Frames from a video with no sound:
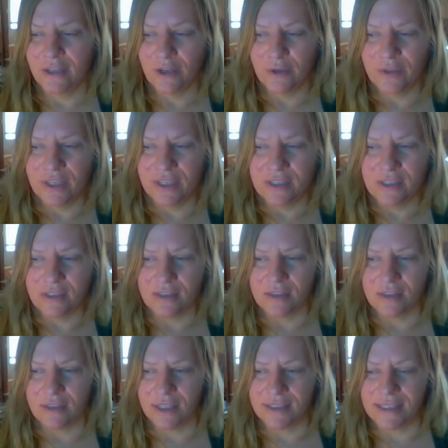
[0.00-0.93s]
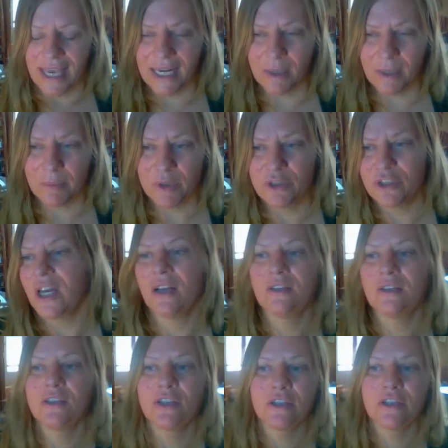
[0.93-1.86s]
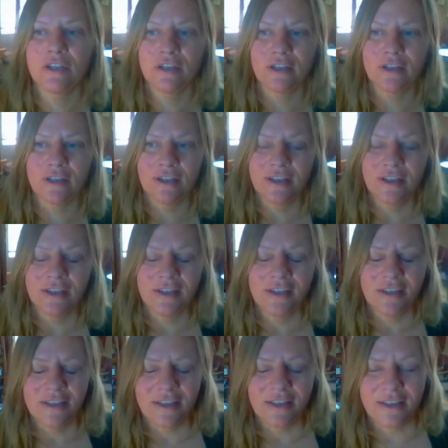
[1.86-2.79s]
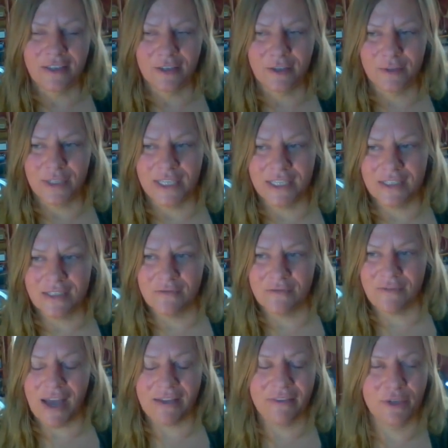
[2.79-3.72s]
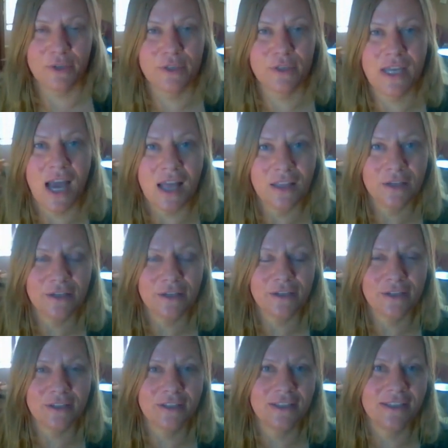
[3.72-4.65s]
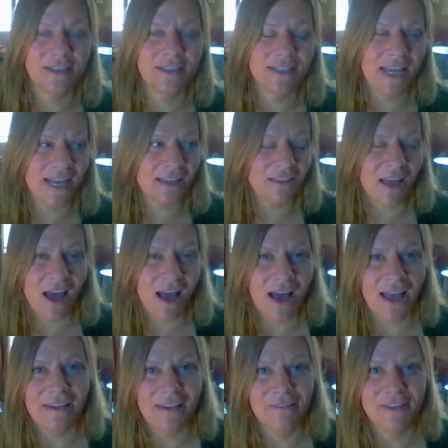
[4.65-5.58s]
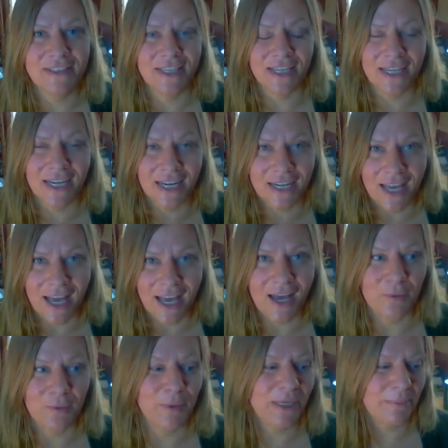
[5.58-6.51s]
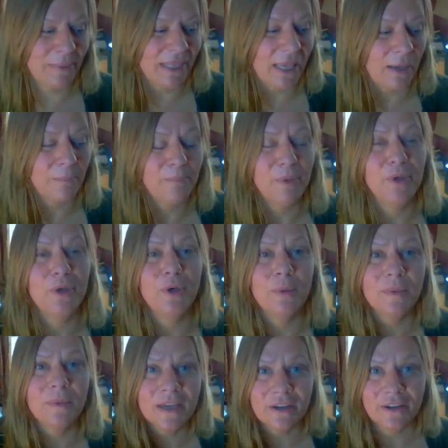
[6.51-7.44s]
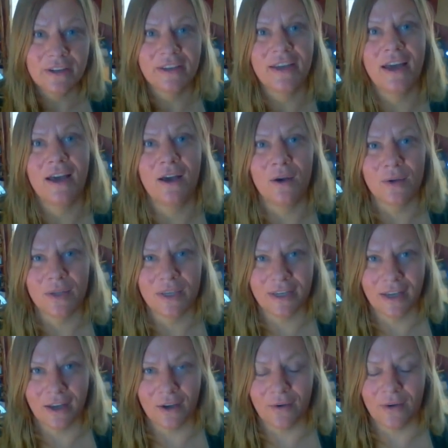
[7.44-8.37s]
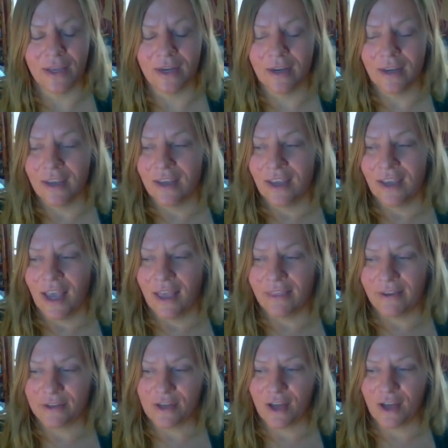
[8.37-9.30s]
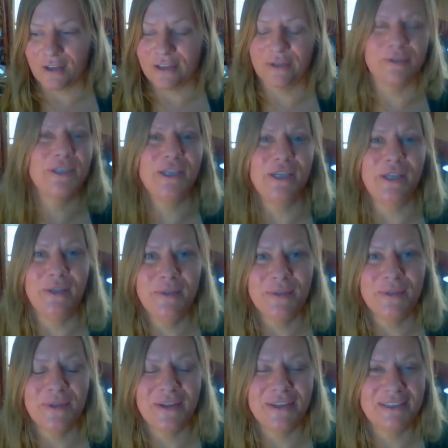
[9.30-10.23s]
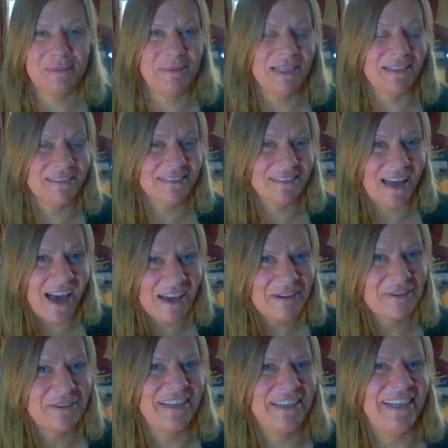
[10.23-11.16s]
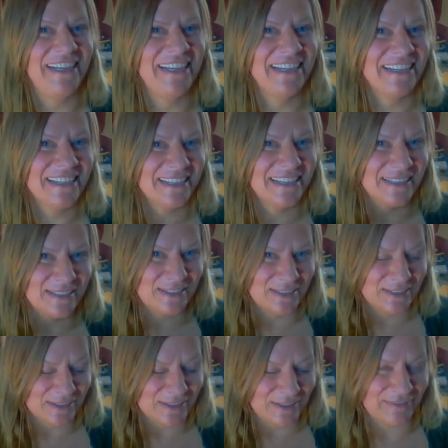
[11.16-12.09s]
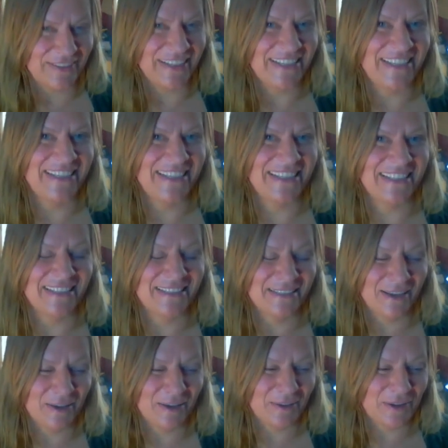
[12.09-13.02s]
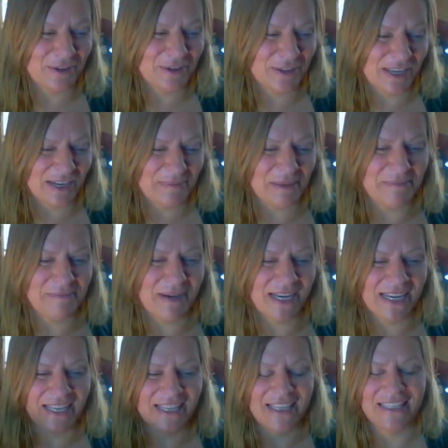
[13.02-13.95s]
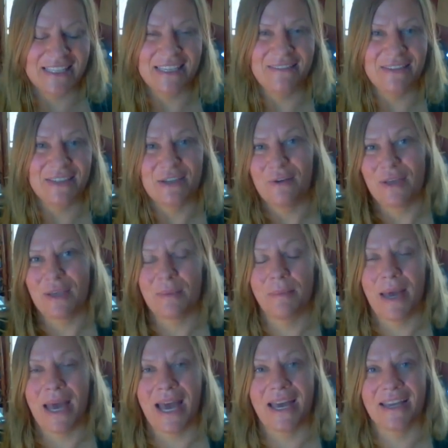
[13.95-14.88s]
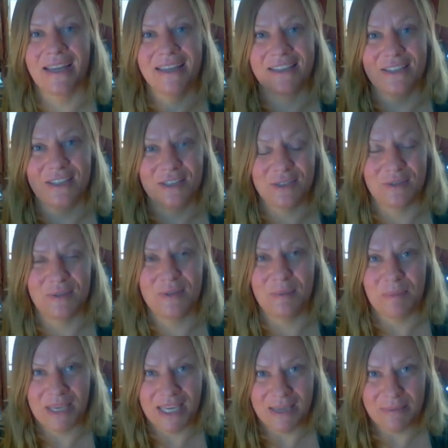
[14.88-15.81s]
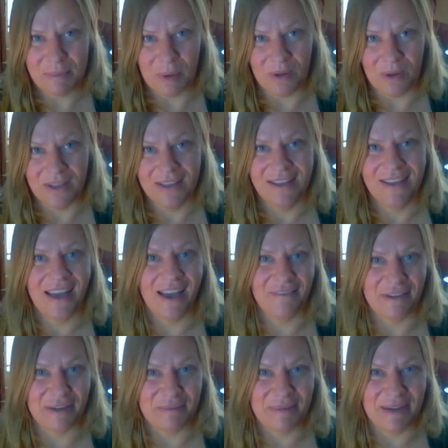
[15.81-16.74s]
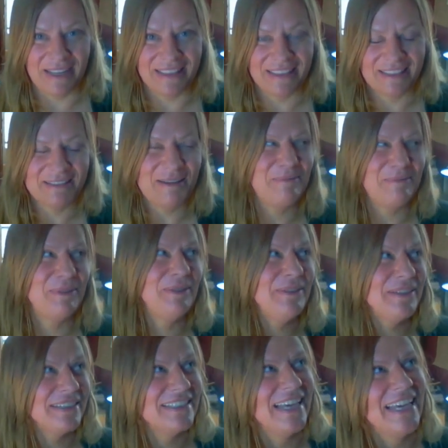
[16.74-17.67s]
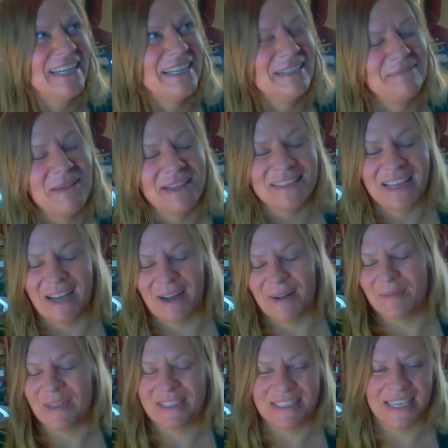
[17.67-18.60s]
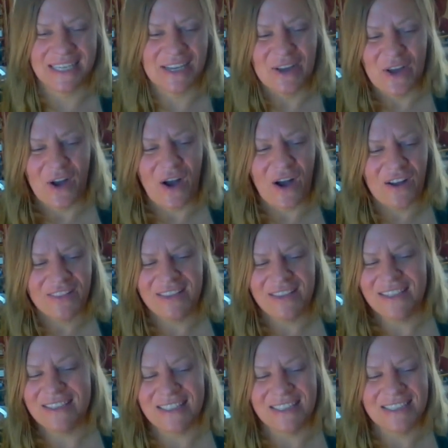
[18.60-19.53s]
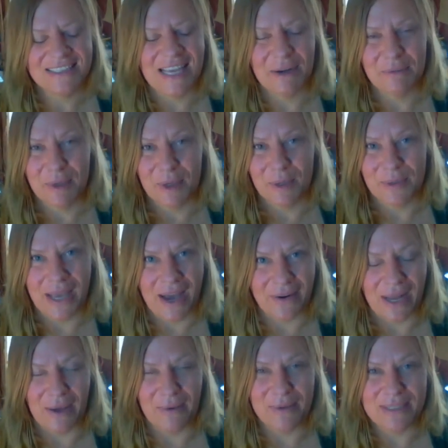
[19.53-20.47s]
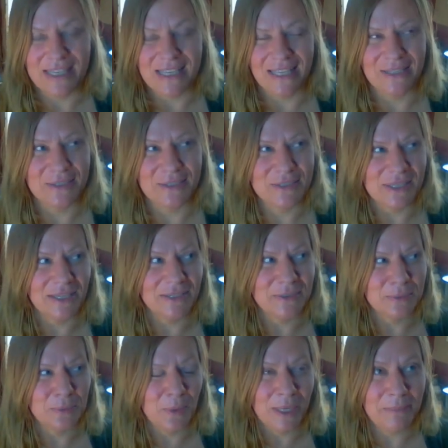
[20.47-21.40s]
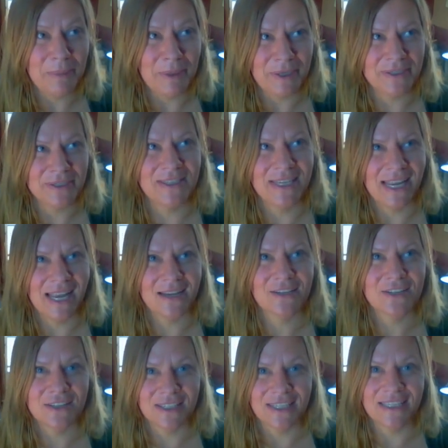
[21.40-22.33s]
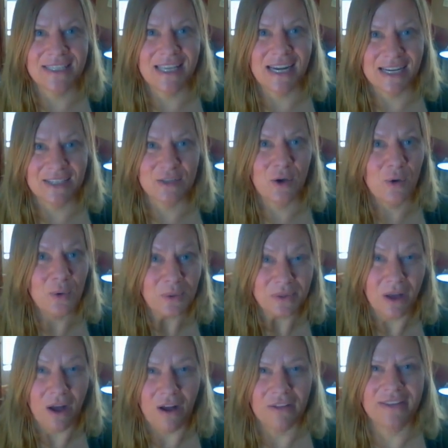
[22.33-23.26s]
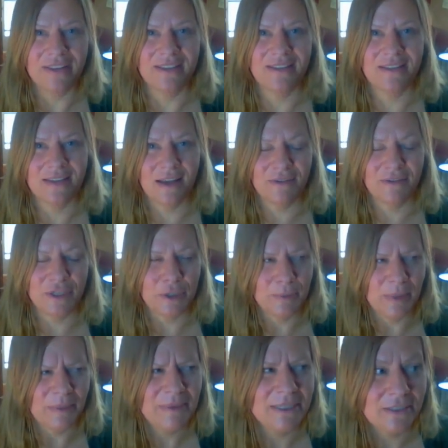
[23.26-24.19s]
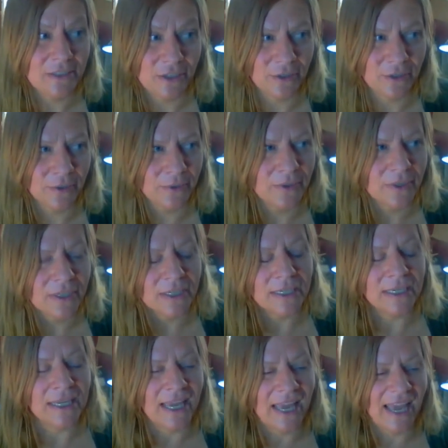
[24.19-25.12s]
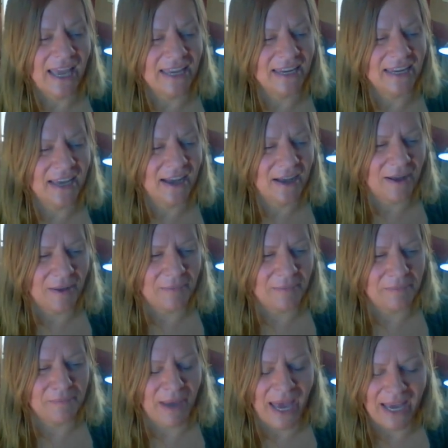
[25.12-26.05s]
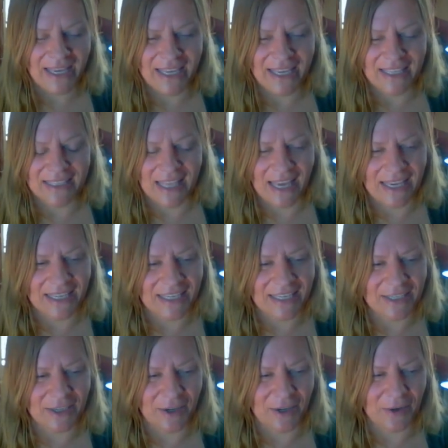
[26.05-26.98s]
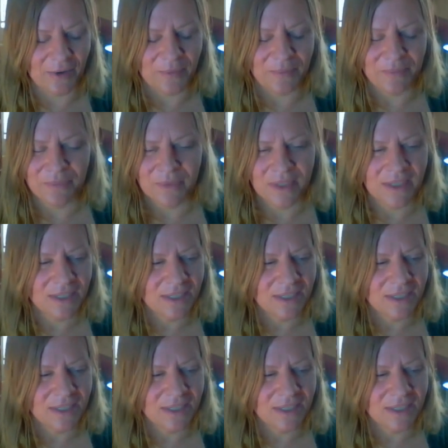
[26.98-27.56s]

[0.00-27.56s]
you know, this, this animal shelter, you know, needs $500 to stay alive and da da da, and we can be like, boom, here you go, you know. And, and there's also, too, going to be a lottery service. So there's going to be money that's even going back to the people every month. So I'm so excited about that. It's like all these things I wrote out. I was and there's there's one person actually that I told all this stuff to, maybe two. And um, back in like, you know,